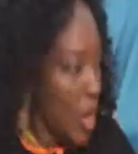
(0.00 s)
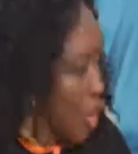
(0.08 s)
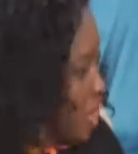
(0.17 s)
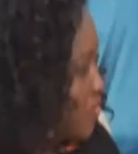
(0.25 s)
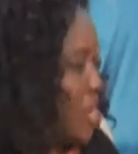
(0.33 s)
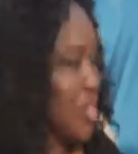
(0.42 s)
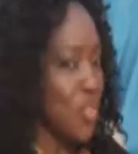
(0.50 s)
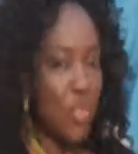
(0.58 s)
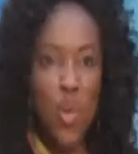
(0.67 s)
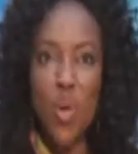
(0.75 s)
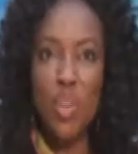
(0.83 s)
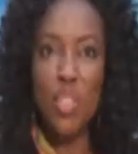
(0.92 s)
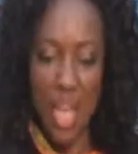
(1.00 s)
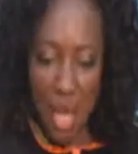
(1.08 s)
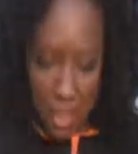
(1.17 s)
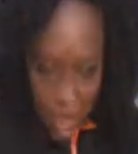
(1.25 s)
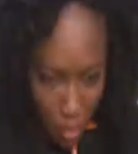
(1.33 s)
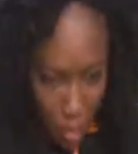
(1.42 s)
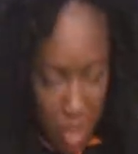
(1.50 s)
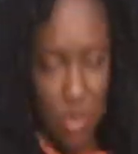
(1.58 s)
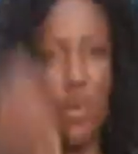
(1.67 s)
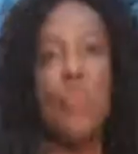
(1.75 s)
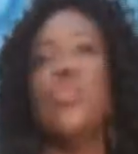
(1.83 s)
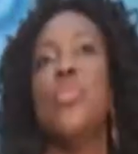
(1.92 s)
If there is no road to enter, we
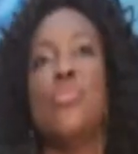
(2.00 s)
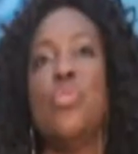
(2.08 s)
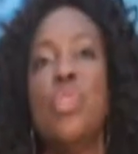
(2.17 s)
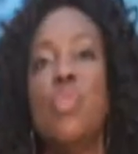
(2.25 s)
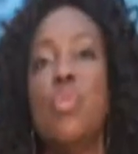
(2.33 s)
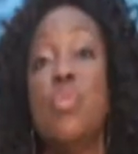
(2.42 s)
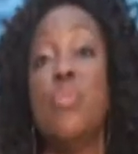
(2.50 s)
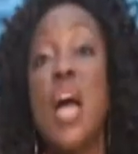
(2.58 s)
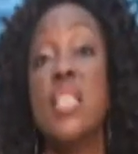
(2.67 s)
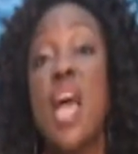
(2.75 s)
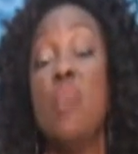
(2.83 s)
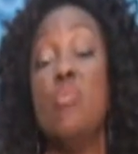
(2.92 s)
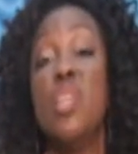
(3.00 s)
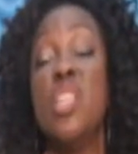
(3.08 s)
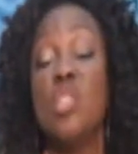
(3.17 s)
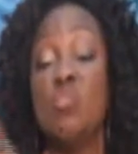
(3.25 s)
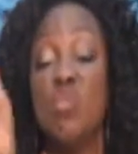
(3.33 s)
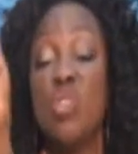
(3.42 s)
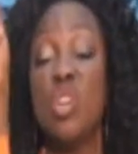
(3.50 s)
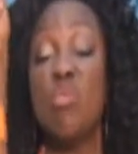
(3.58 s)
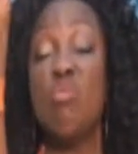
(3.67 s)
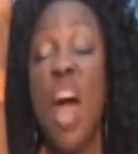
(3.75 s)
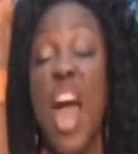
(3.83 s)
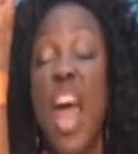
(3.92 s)
drop you through the roof. I said, I'm doing this music
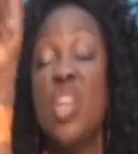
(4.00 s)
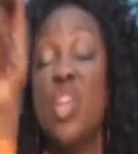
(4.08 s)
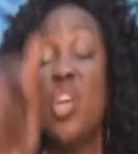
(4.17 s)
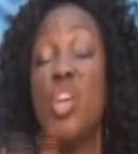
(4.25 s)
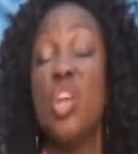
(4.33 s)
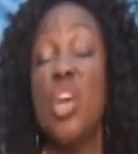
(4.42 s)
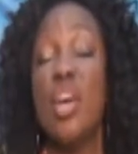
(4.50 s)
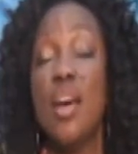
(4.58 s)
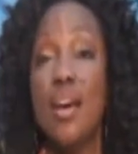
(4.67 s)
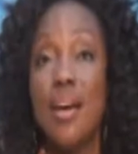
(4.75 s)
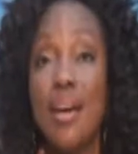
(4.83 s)
right here.